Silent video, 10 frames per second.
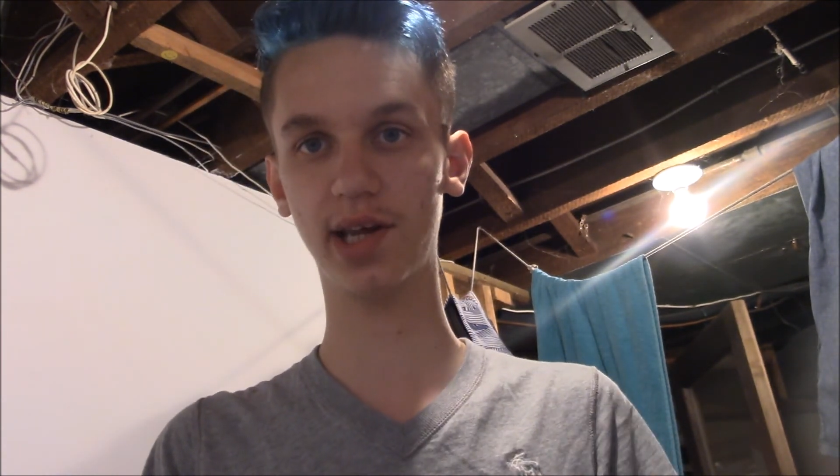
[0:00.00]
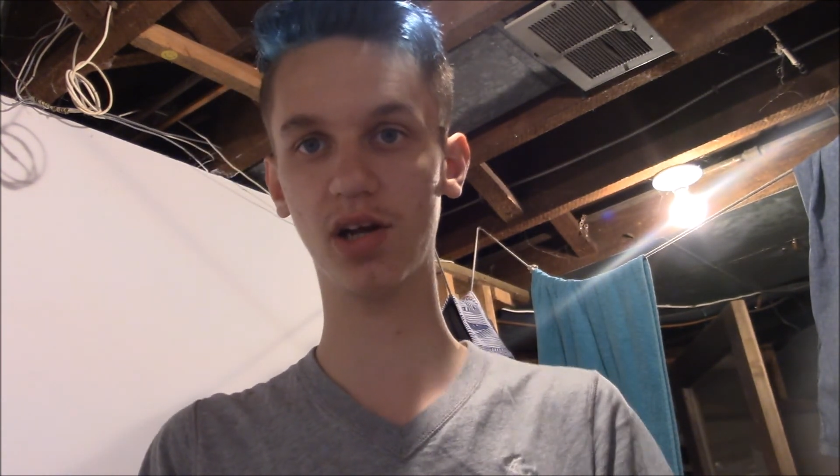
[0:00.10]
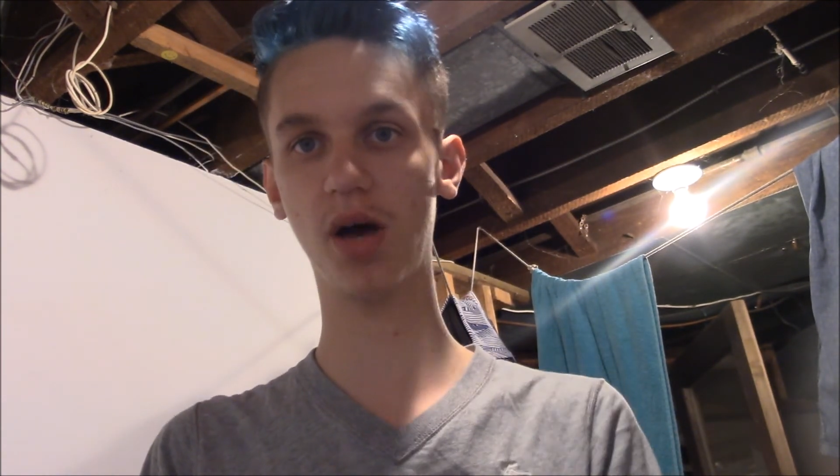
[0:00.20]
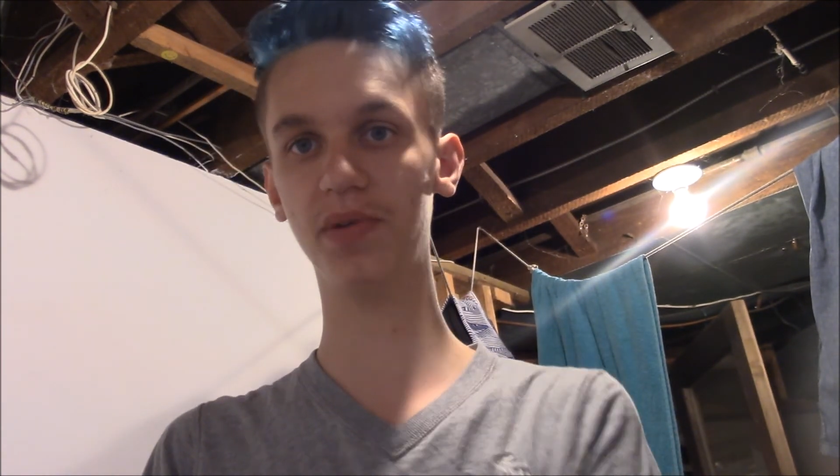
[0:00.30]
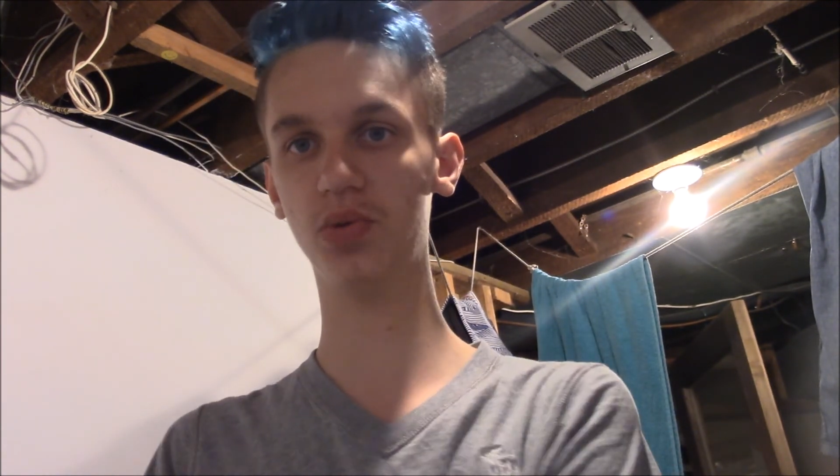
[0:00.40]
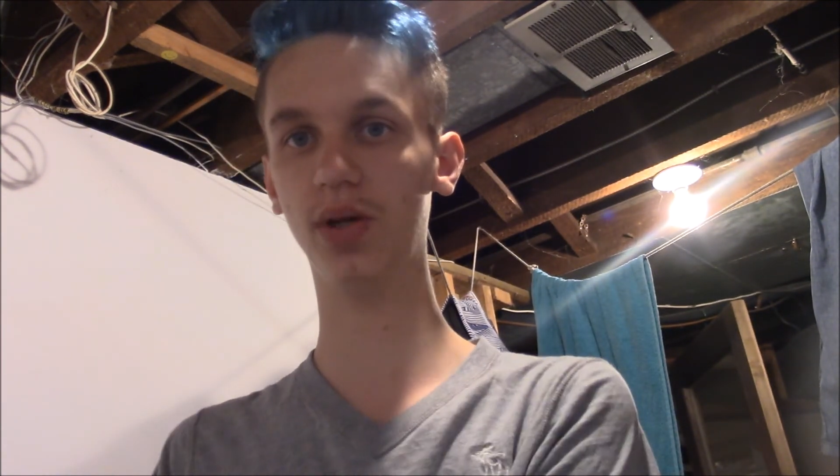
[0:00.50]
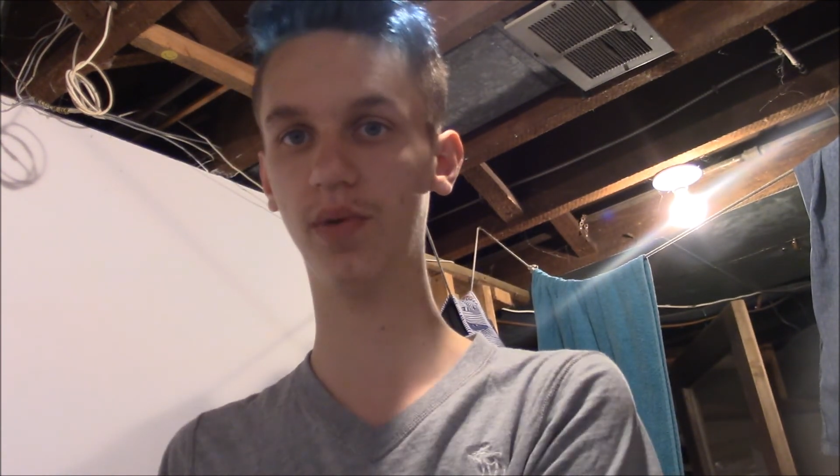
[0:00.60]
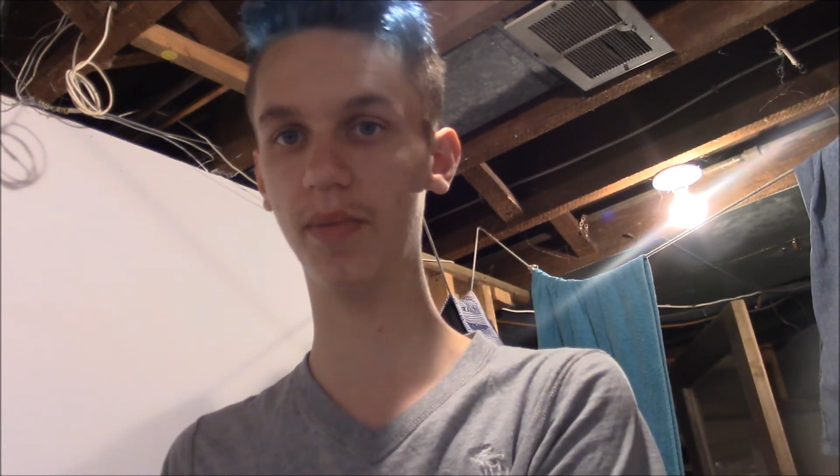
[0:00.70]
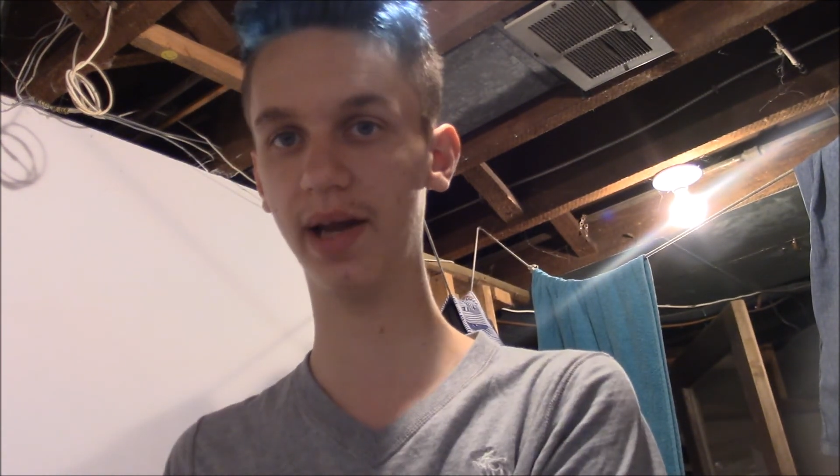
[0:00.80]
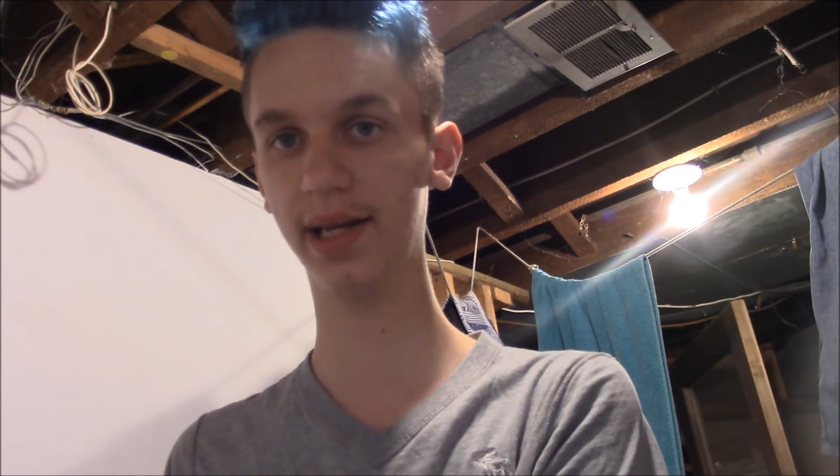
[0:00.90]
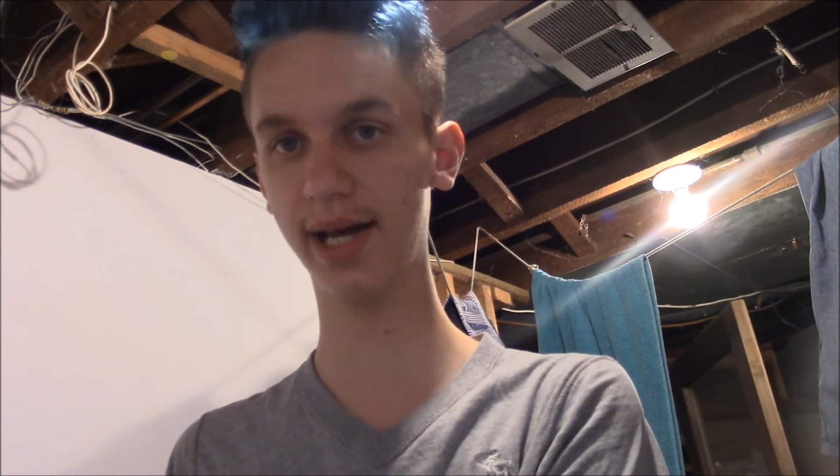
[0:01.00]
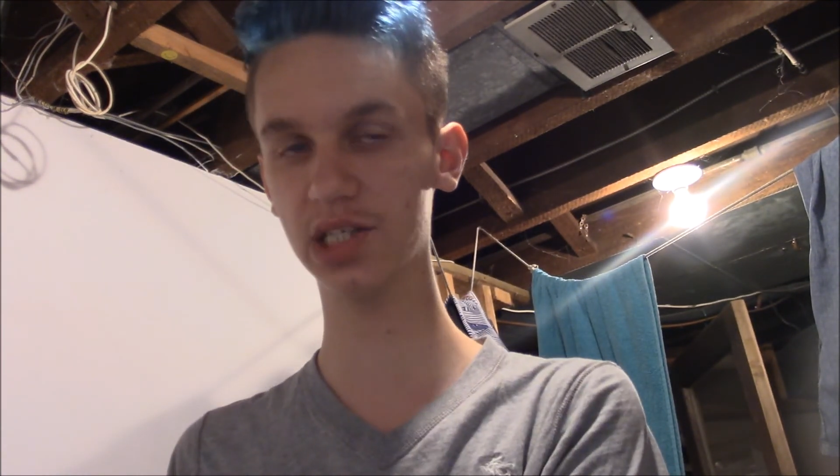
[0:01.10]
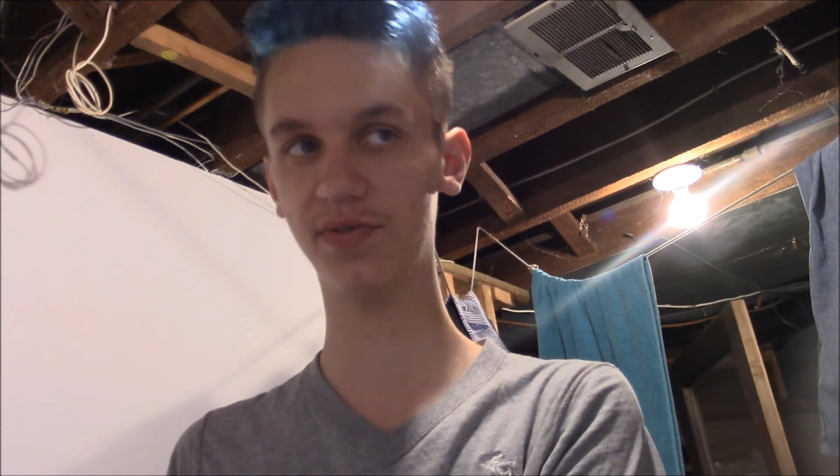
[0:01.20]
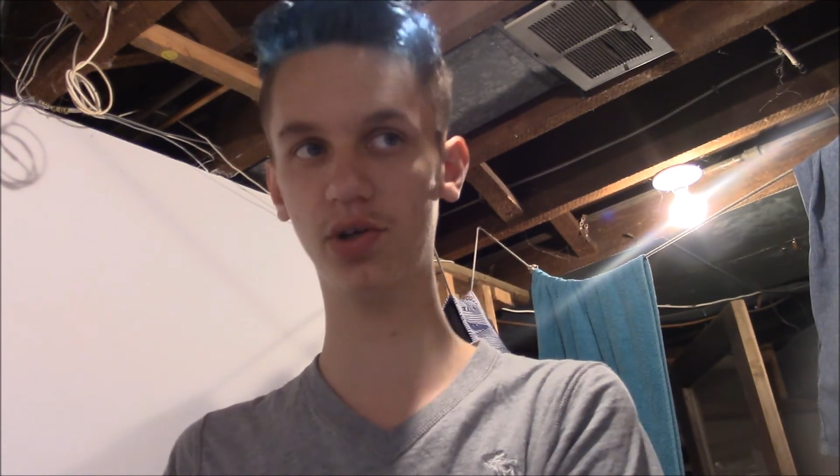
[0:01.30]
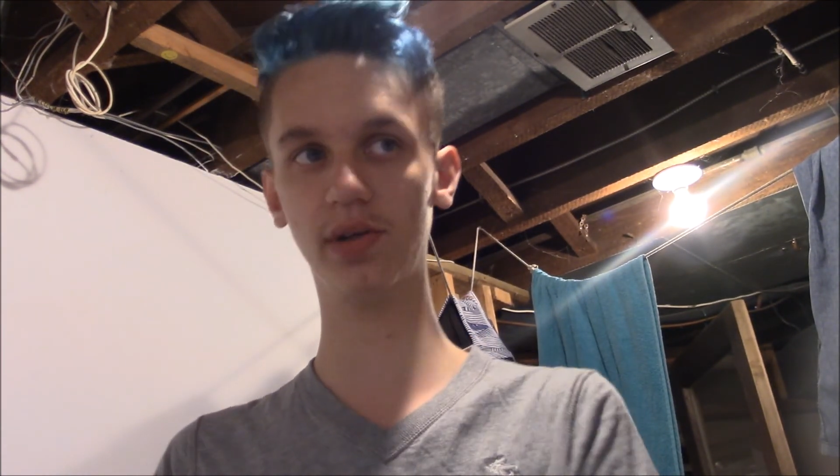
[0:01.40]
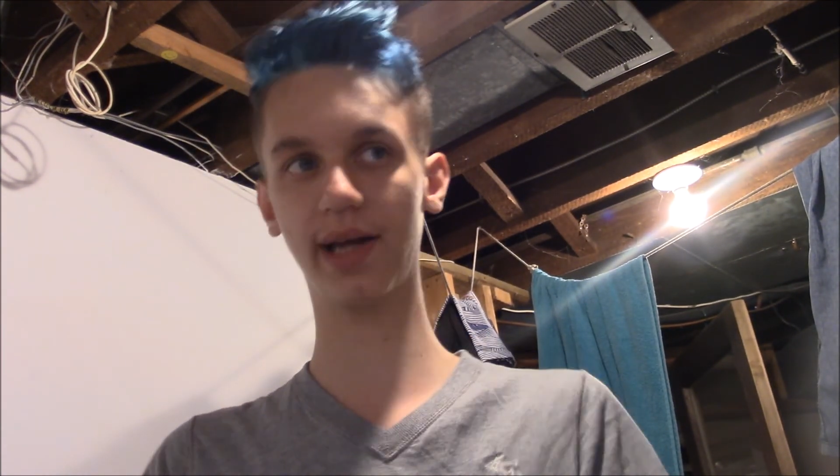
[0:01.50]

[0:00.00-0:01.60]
I got between Winnipeg and Nashville.